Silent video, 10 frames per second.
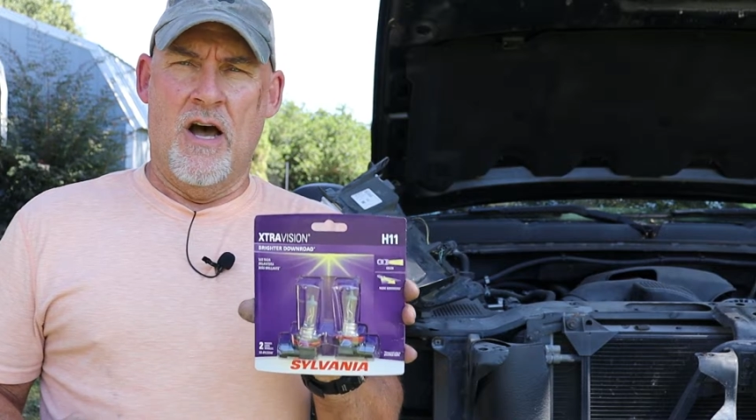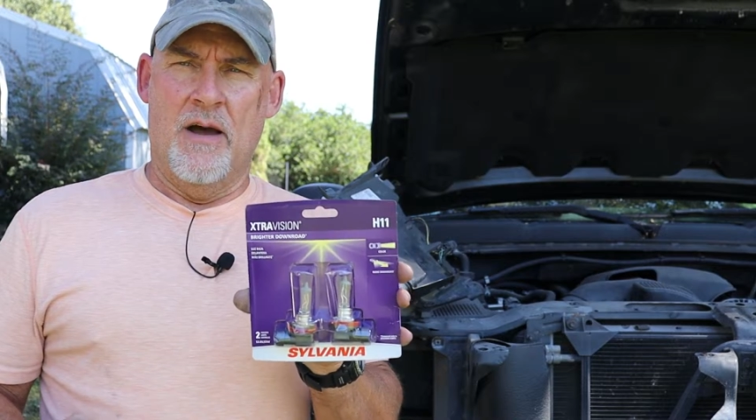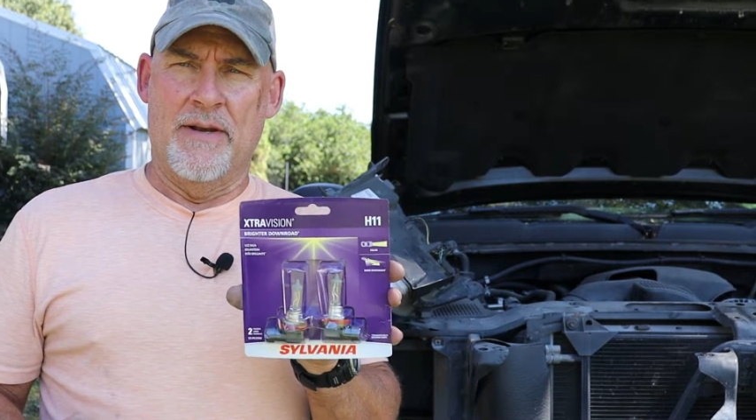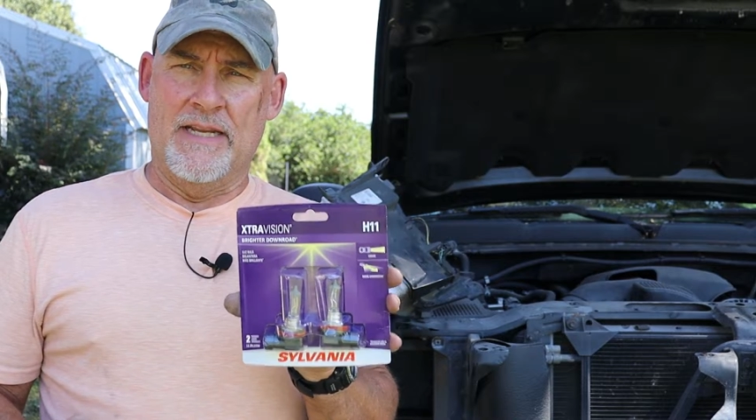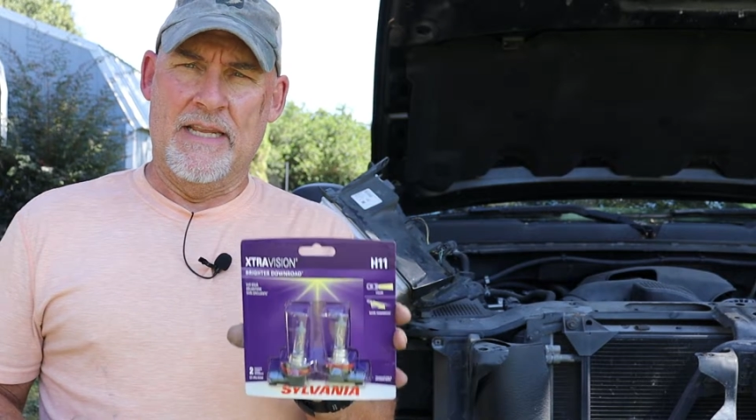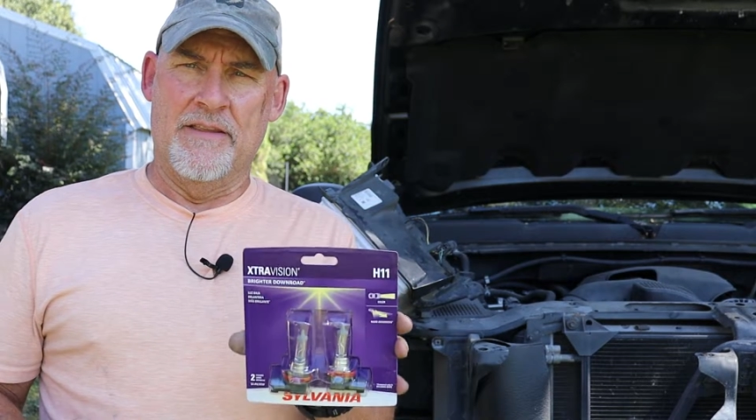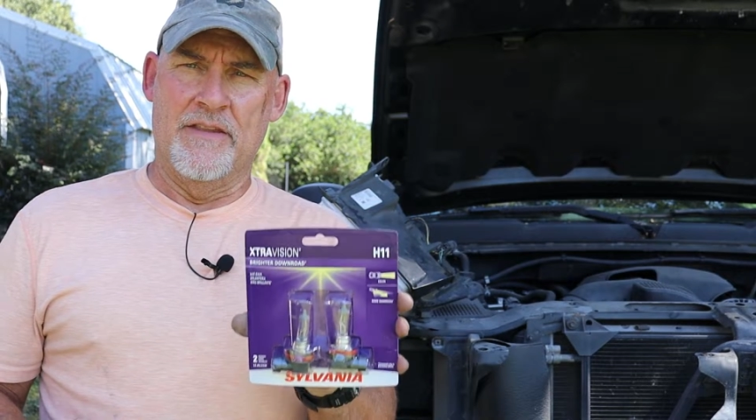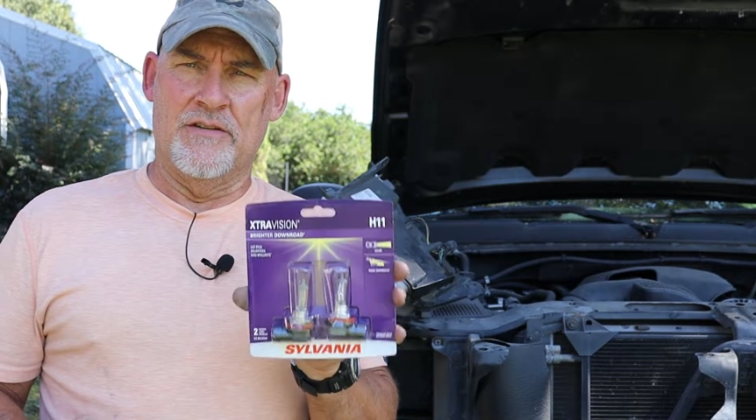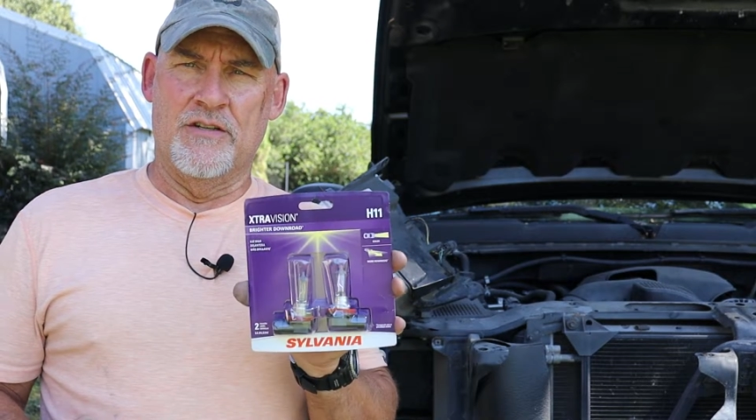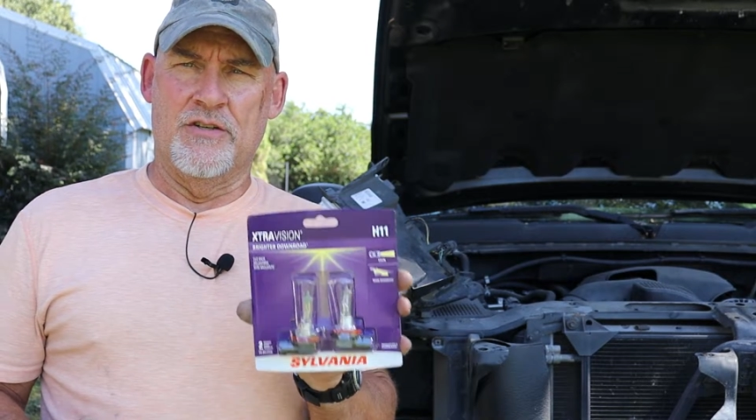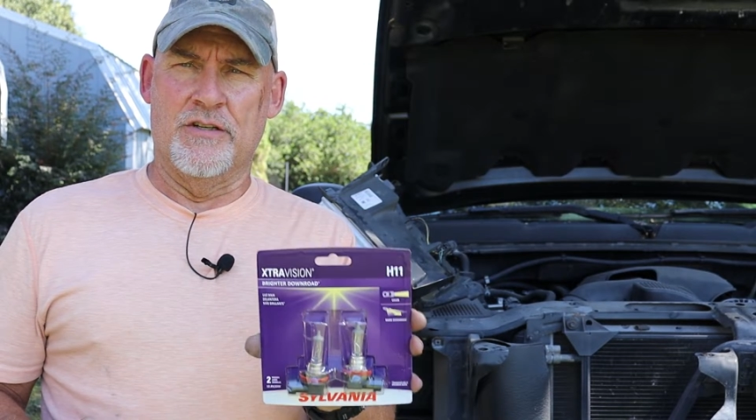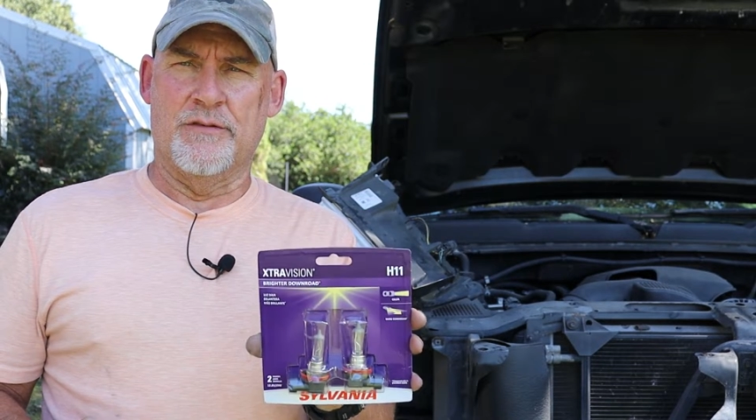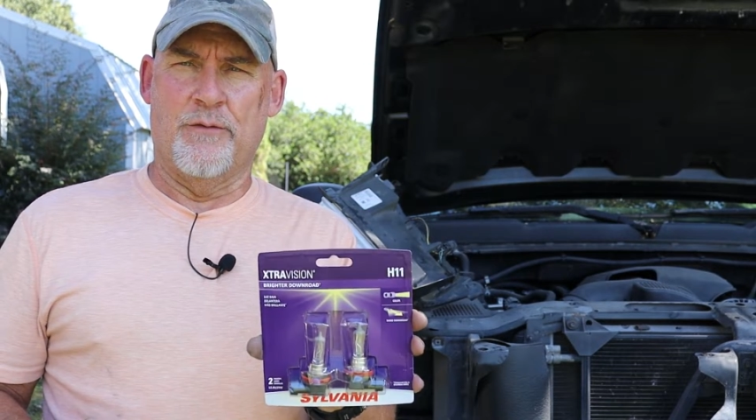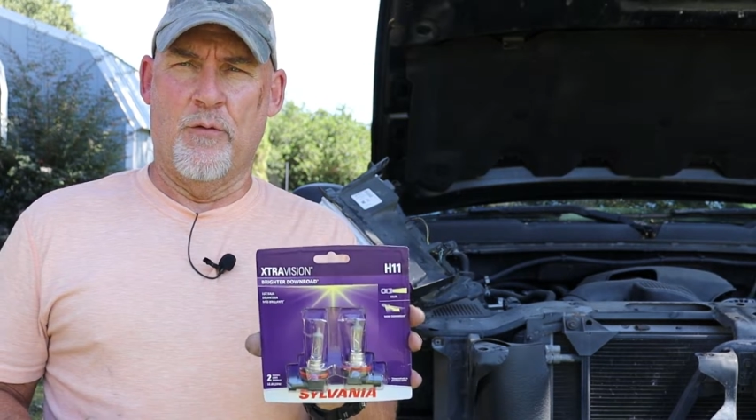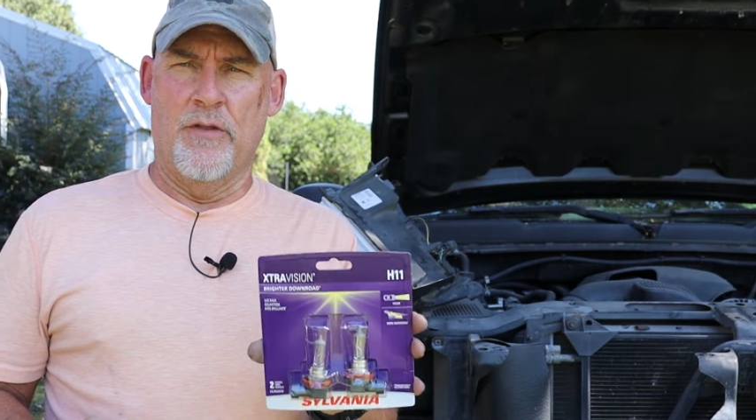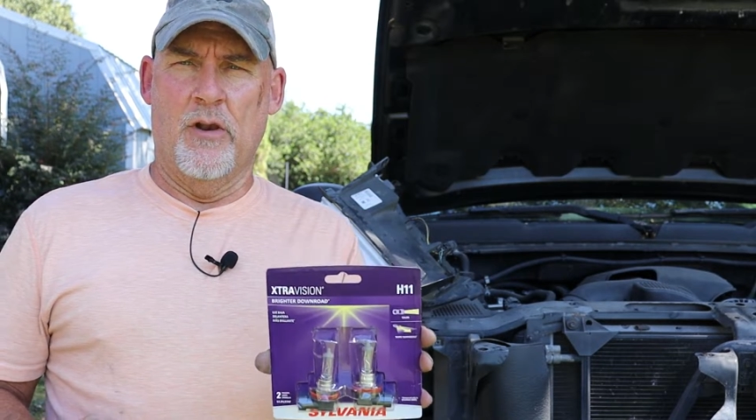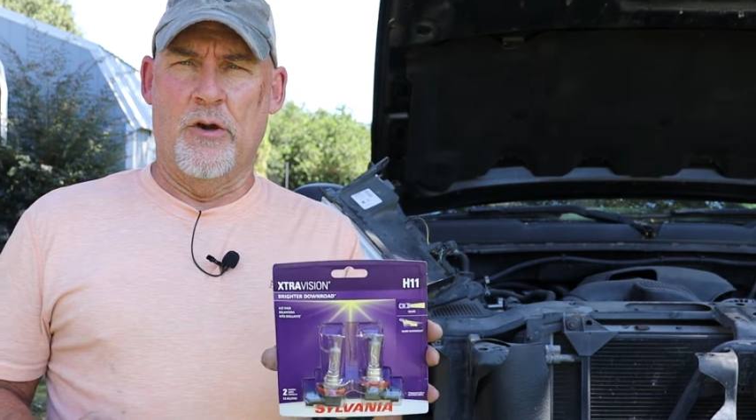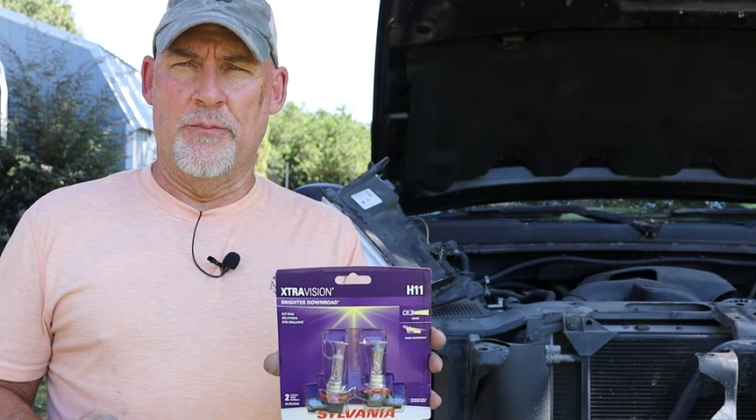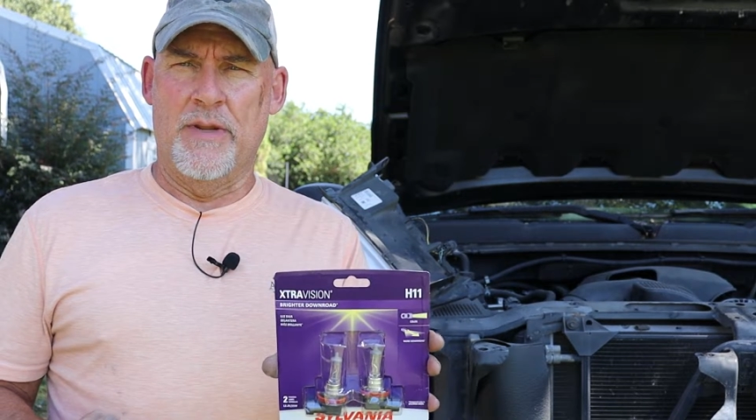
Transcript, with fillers: Um, and again, this is just for the low